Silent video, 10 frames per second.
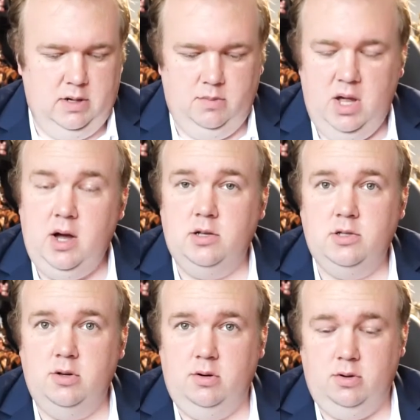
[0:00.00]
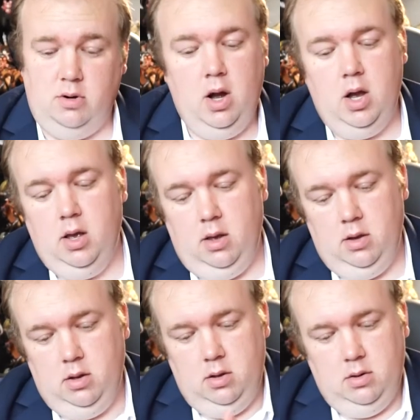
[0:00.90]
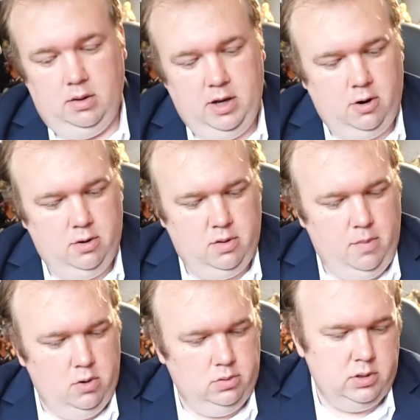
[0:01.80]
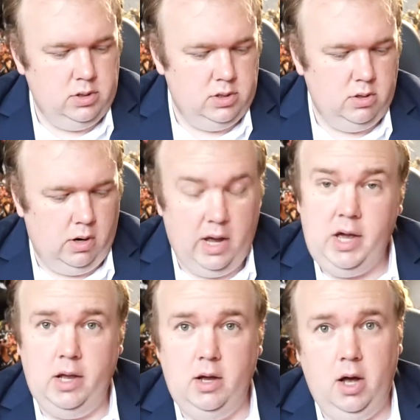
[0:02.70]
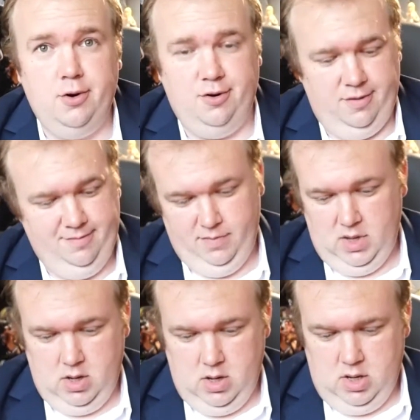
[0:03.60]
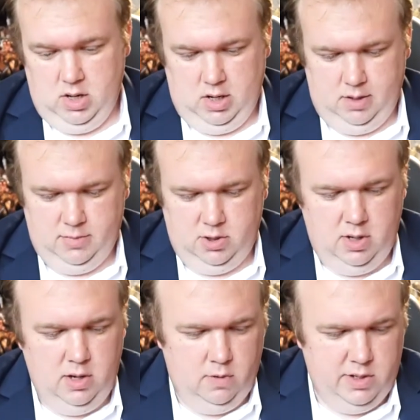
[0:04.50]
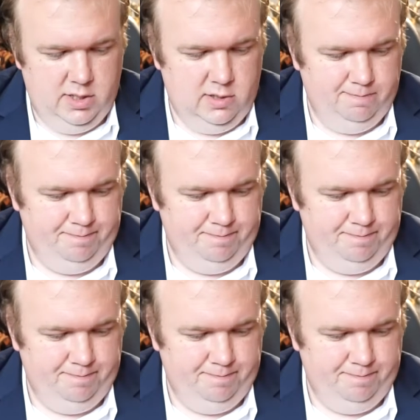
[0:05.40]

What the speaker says: Yeah, so I like her the most, so I got her. So anyways,